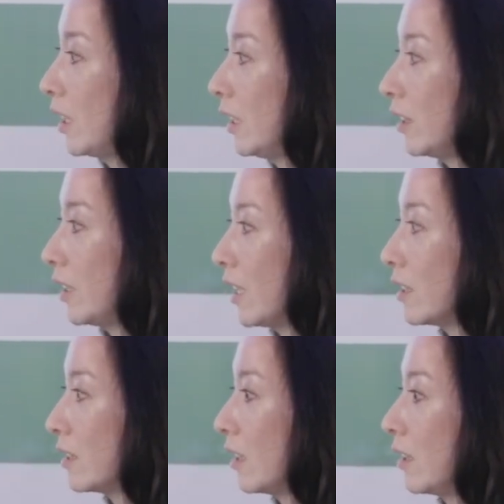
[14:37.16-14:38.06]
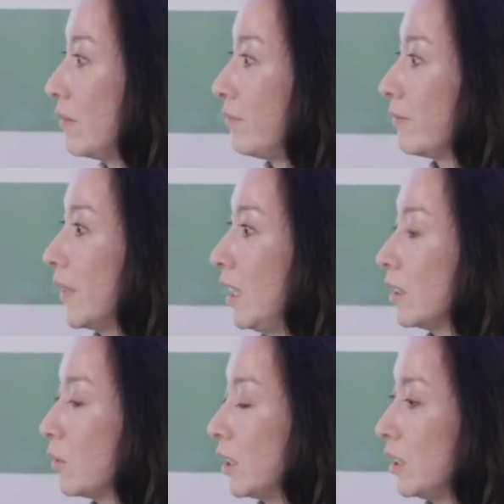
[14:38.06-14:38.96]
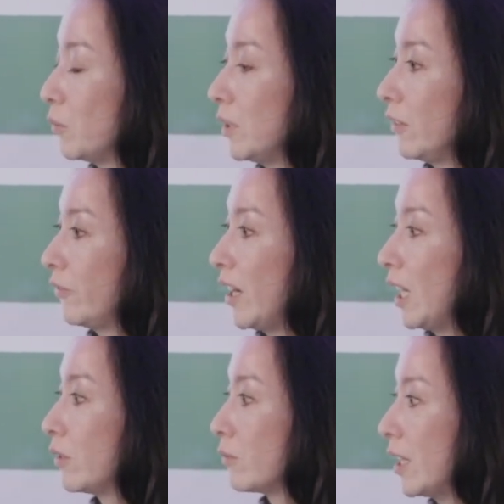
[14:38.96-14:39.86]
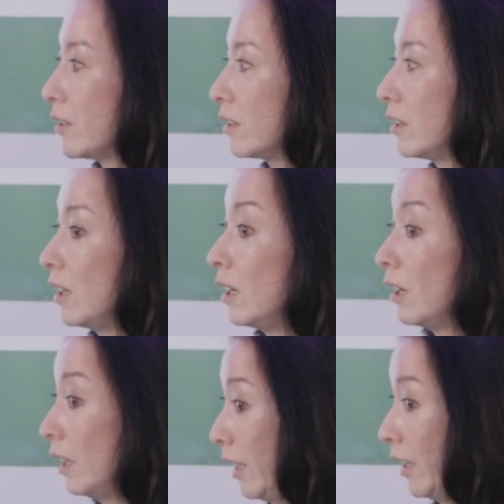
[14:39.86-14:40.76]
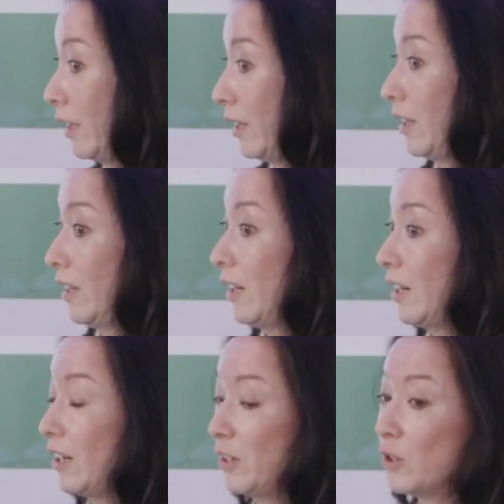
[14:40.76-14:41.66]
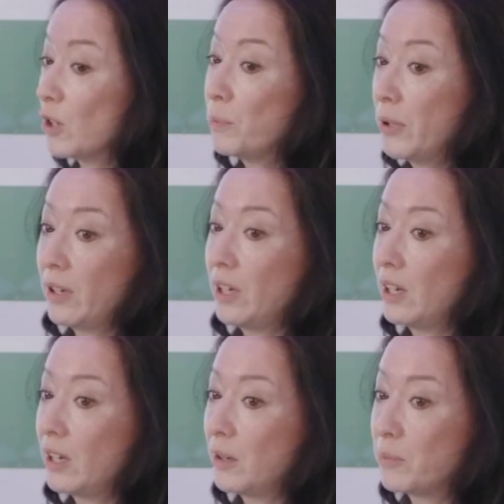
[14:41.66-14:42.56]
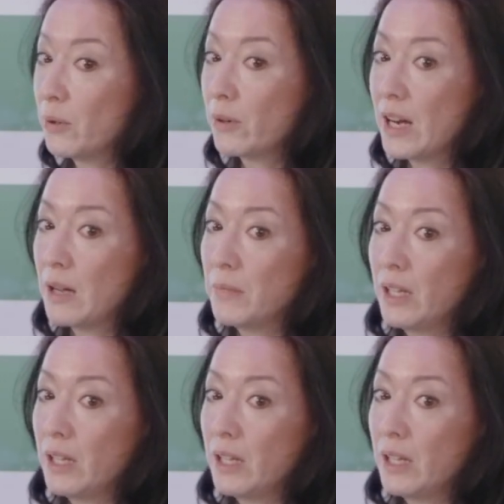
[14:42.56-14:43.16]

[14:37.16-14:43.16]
in the next in the 2025 Horizon Europe program,